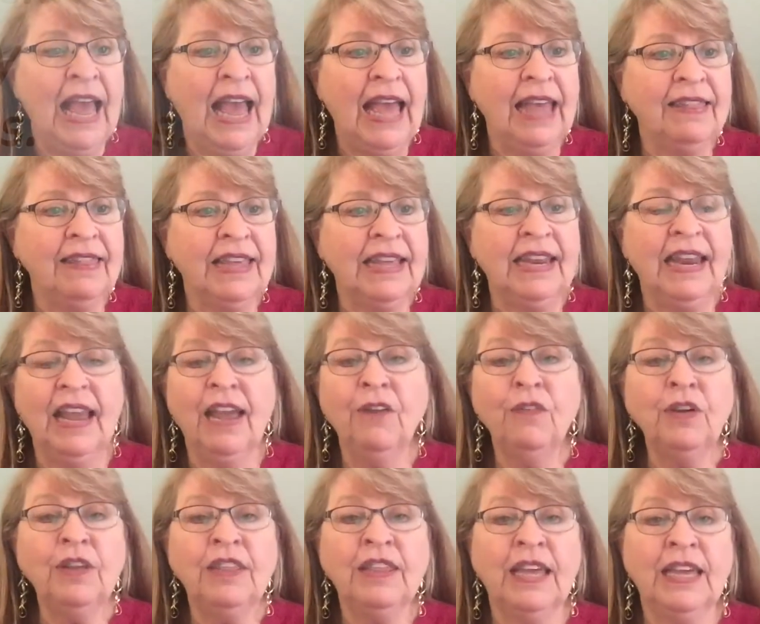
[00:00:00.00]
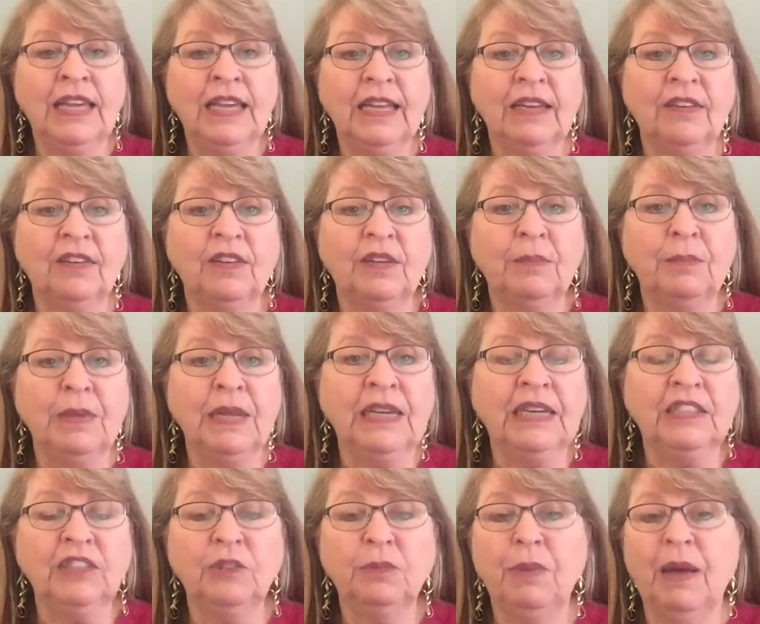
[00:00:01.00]
and then everything gets
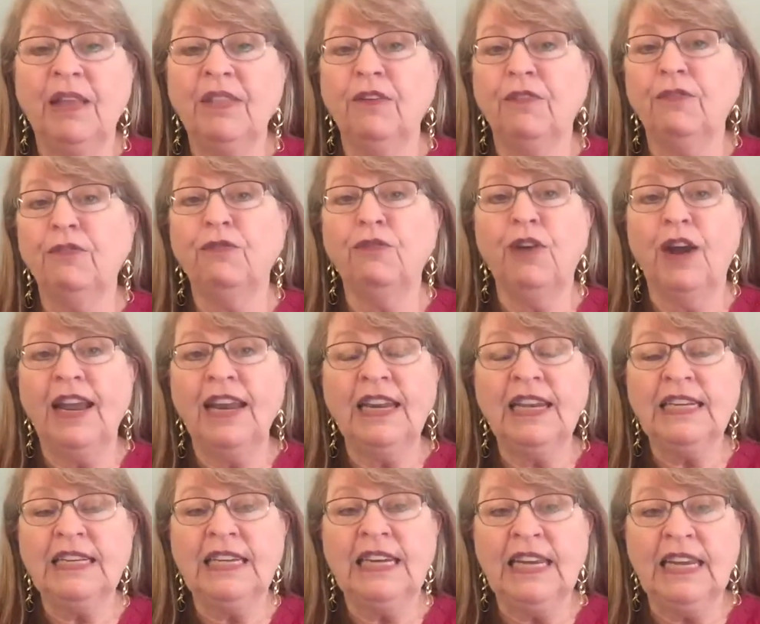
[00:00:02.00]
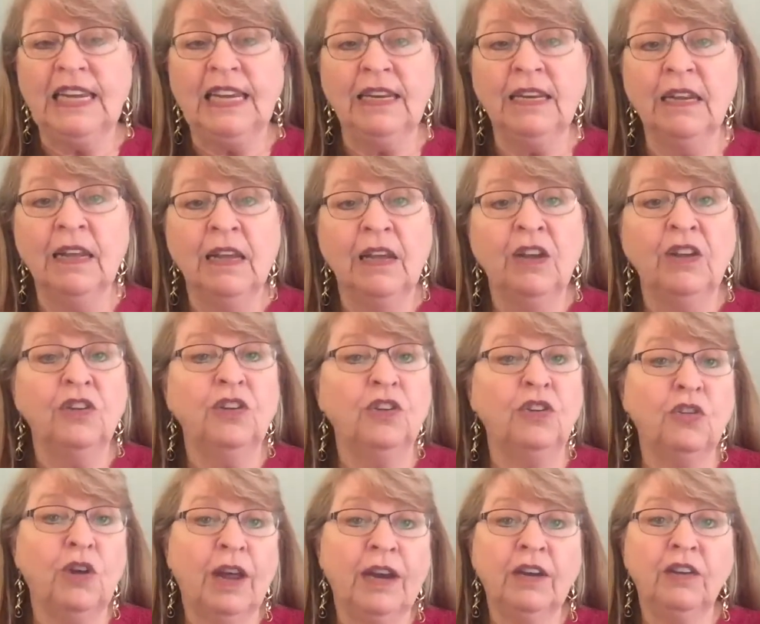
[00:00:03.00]
diminished by the frantic need to
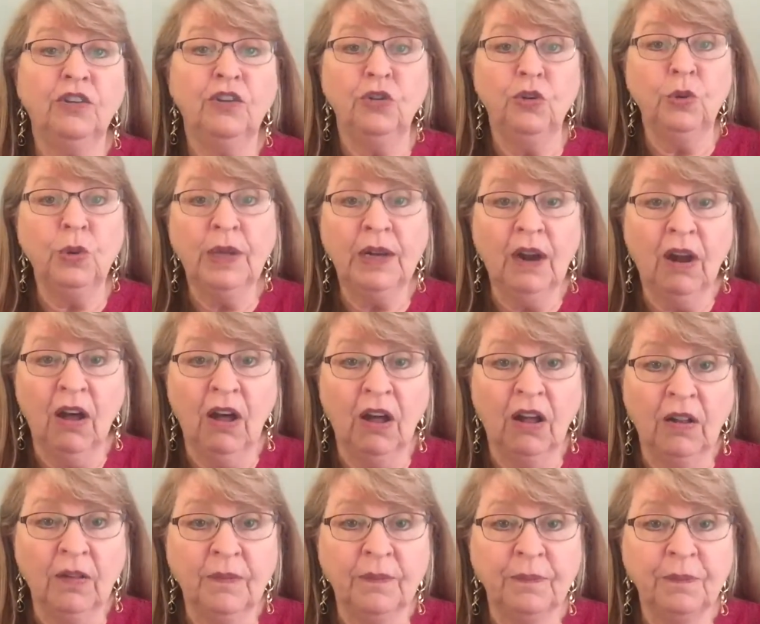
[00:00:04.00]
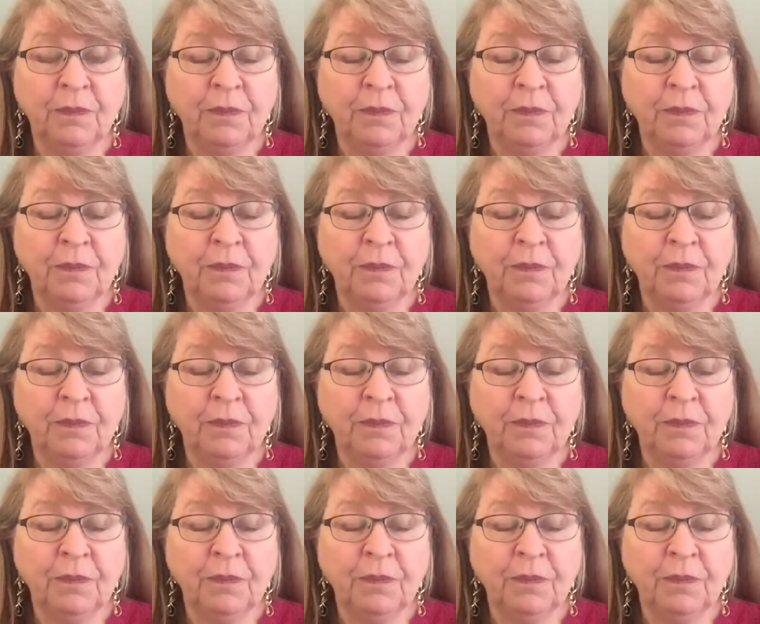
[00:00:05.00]
try to do it all.